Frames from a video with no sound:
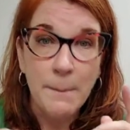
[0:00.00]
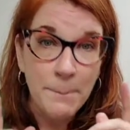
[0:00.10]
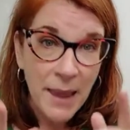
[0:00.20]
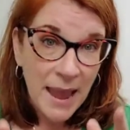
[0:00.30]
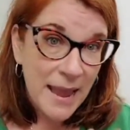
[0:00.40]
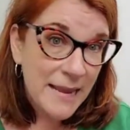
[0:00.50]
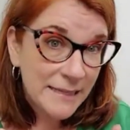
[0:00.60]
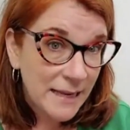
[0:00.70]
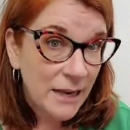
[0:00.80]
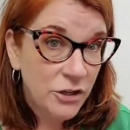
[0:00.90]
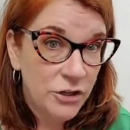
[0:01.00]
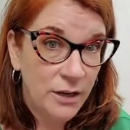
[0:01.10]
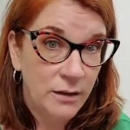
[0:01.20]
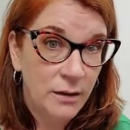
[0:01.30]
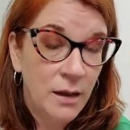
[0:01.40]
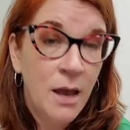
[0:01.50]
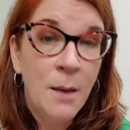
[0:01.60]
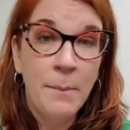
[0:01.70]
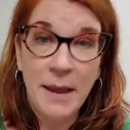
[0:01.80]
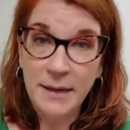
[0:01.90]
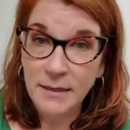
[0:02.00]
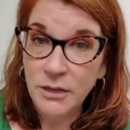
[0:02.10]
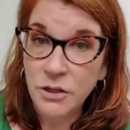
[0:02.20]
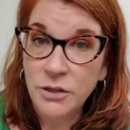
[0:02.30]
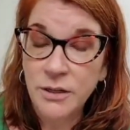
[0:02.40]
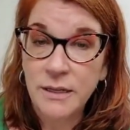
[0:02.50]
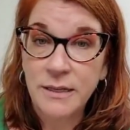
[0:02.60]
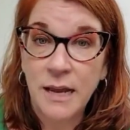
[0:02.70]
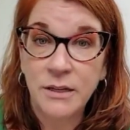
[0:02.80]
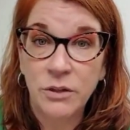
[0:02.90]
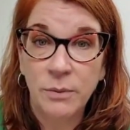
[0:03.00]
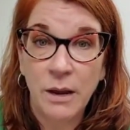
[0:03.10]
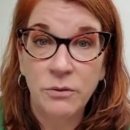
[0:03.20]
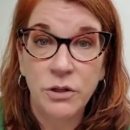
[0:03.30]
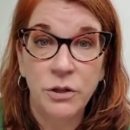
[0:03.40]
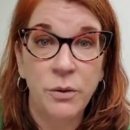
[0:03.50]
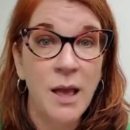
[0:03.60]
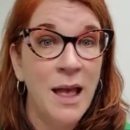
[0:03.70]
pay attention to the signs around you.